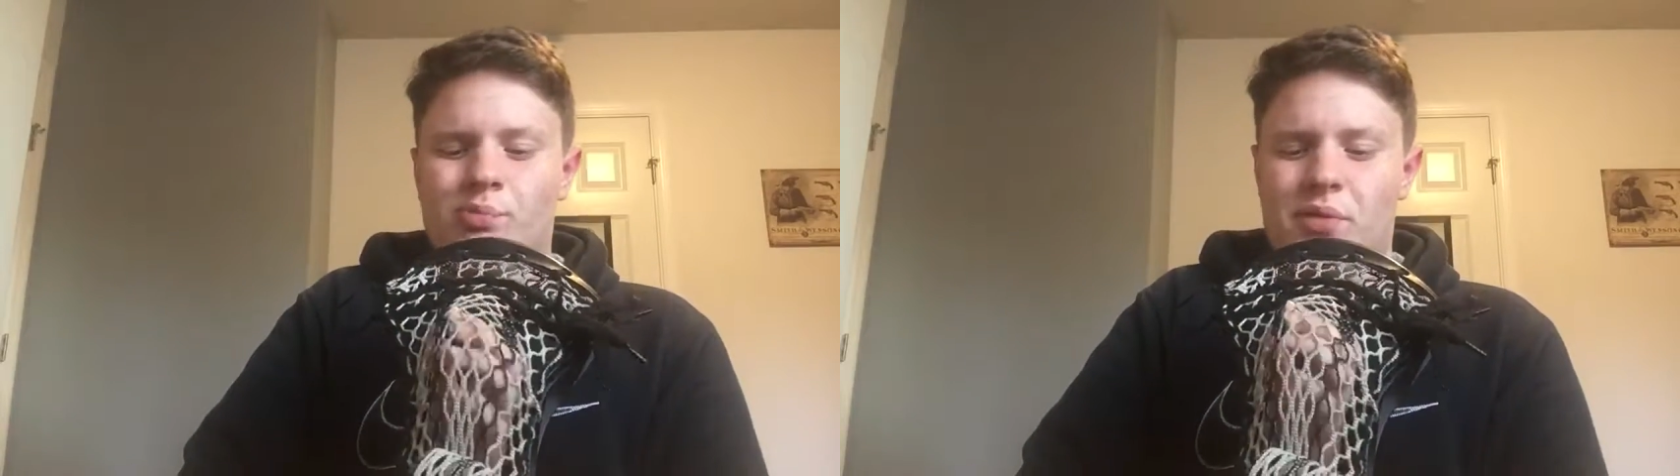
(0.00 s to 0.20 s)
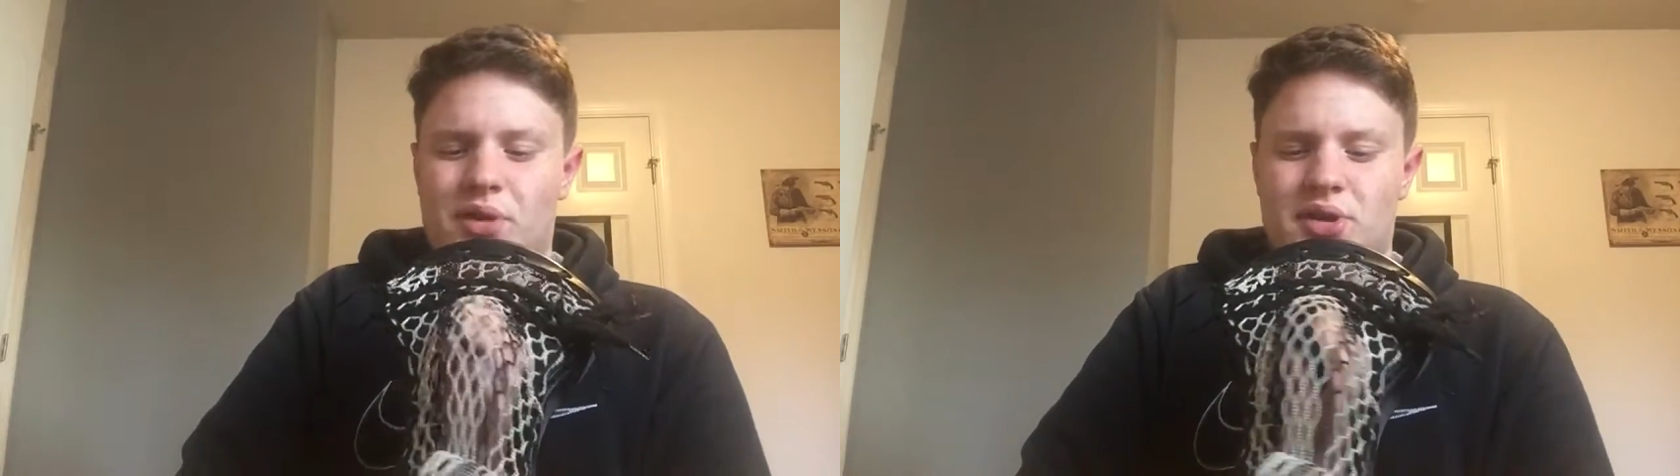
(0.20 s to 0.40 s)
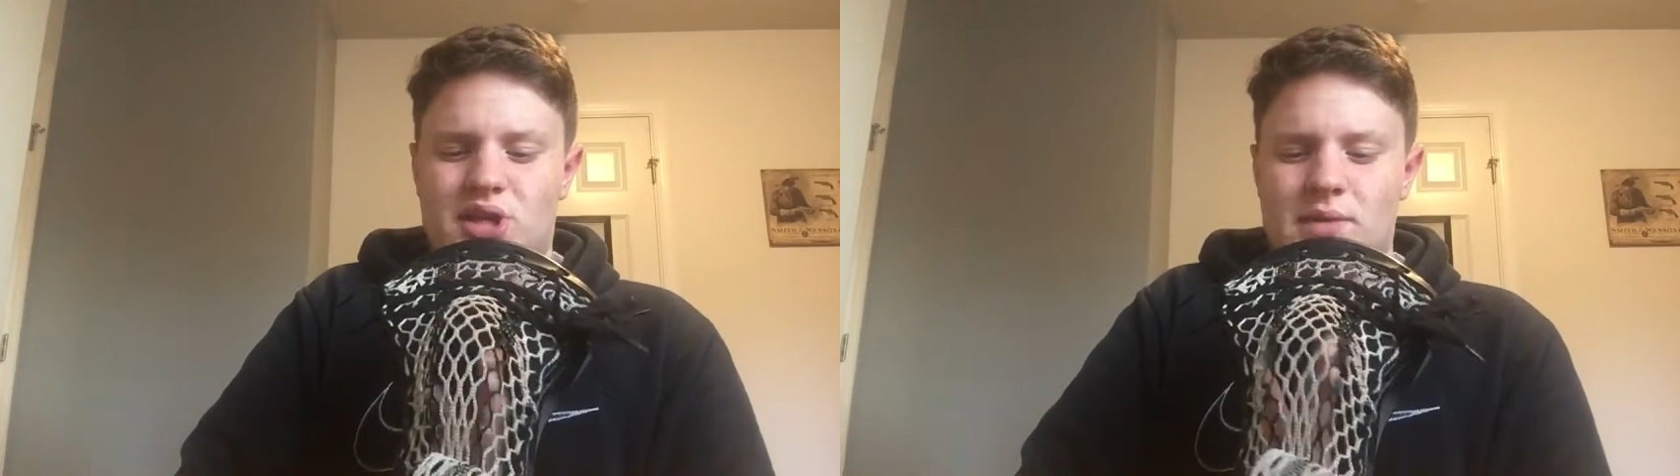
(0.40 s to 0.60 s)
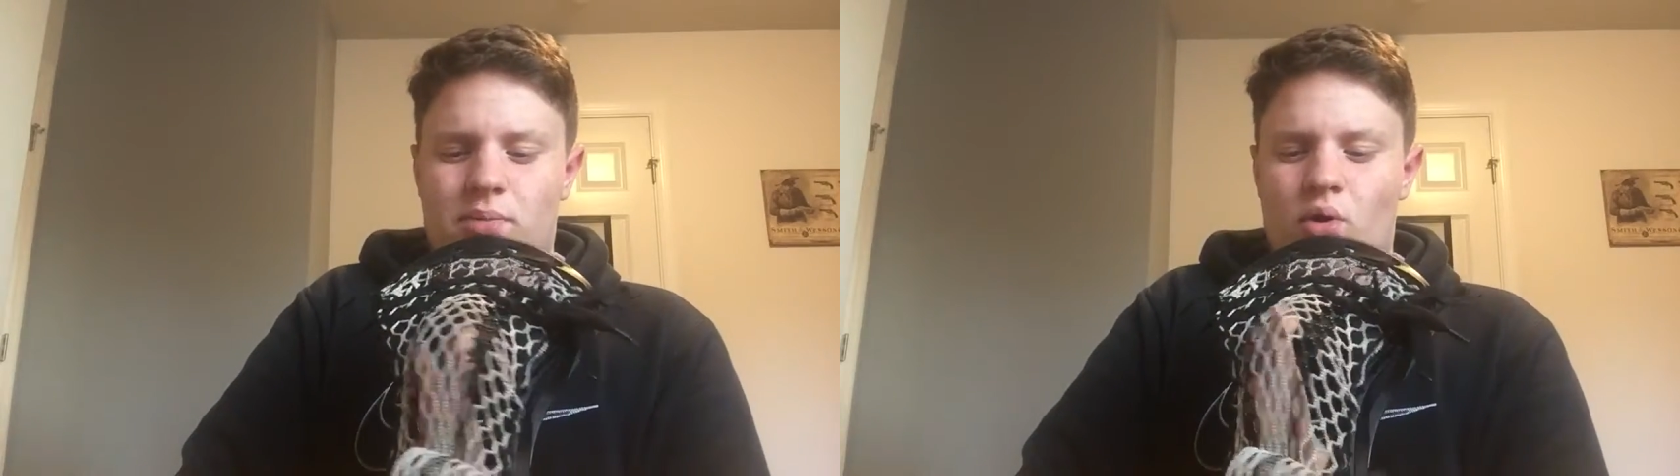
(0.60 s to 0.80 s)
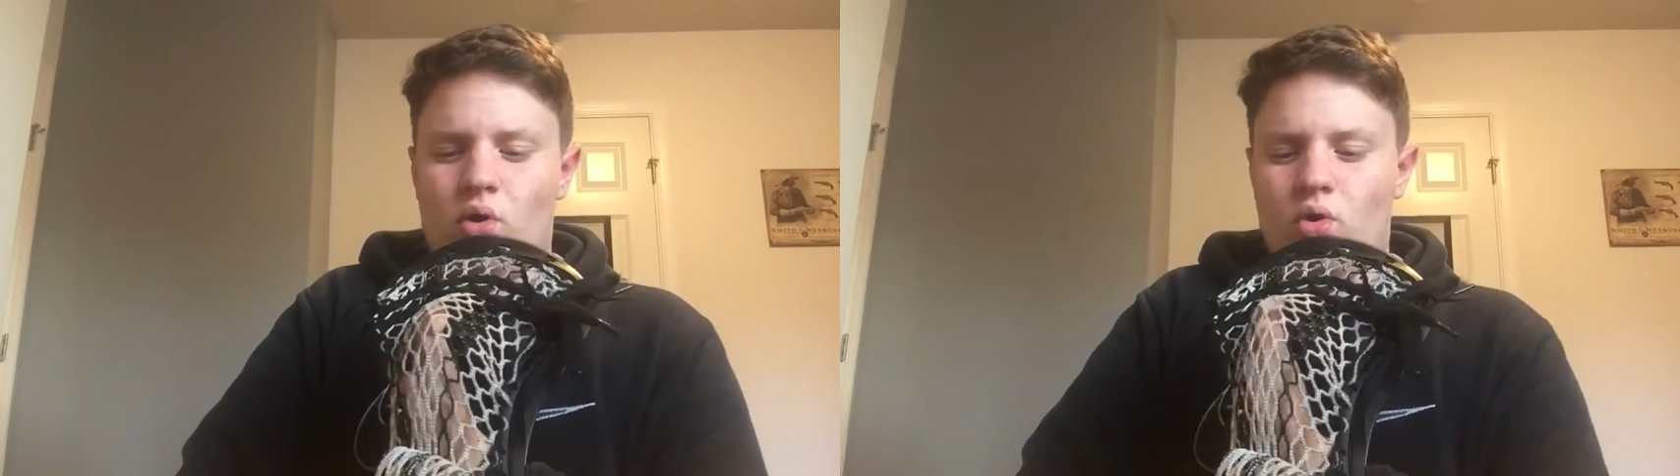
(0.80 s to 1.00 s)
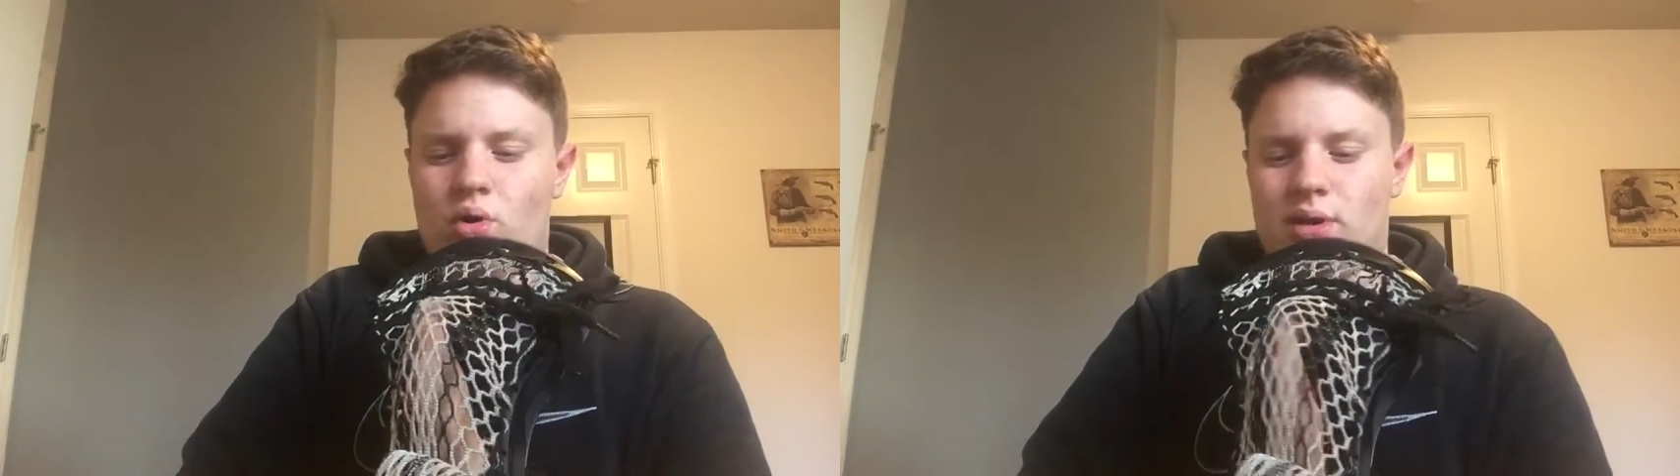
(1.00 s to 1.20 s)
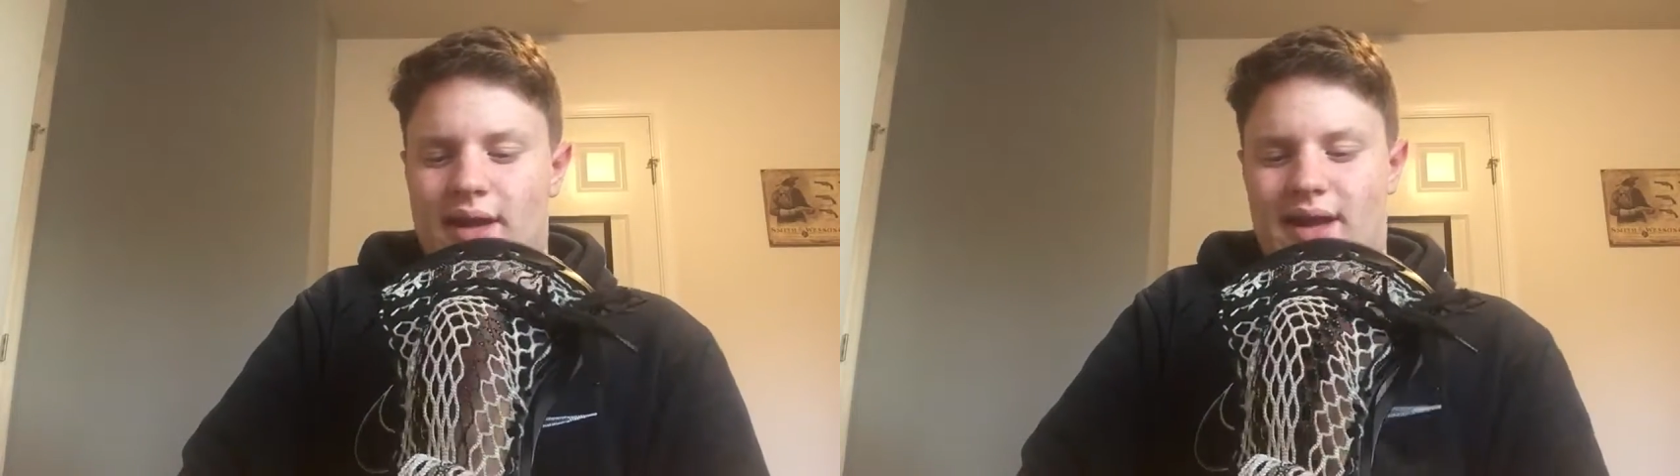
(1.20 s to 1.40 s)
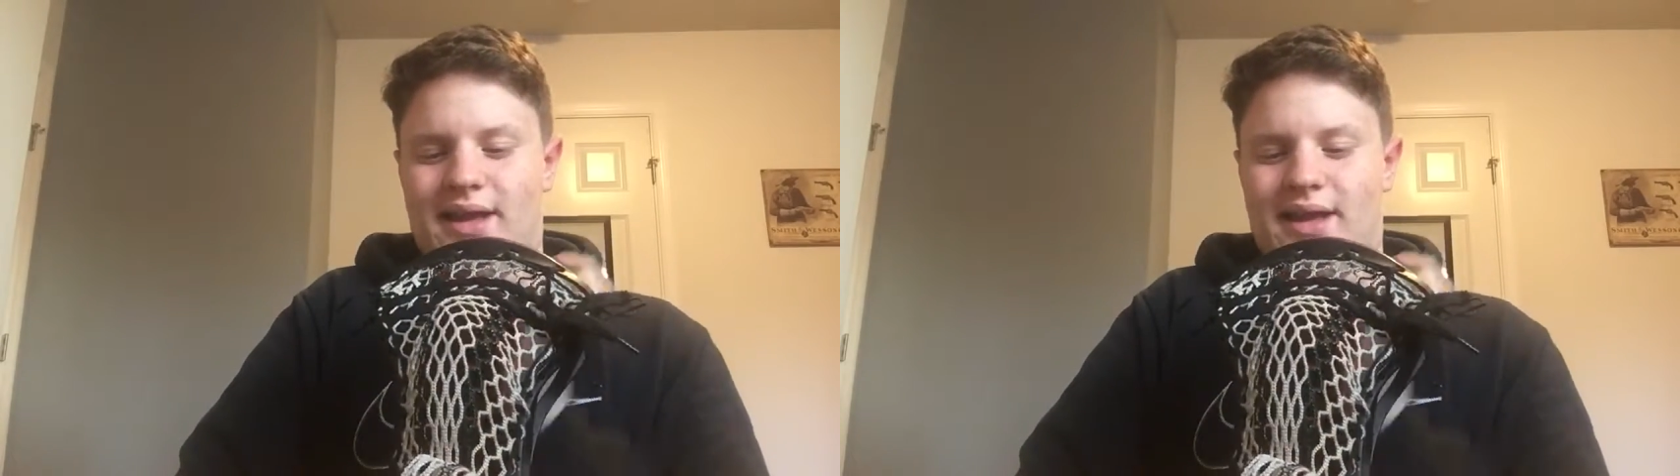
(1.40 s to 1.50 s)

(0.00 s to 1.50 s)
with a D pole. Like,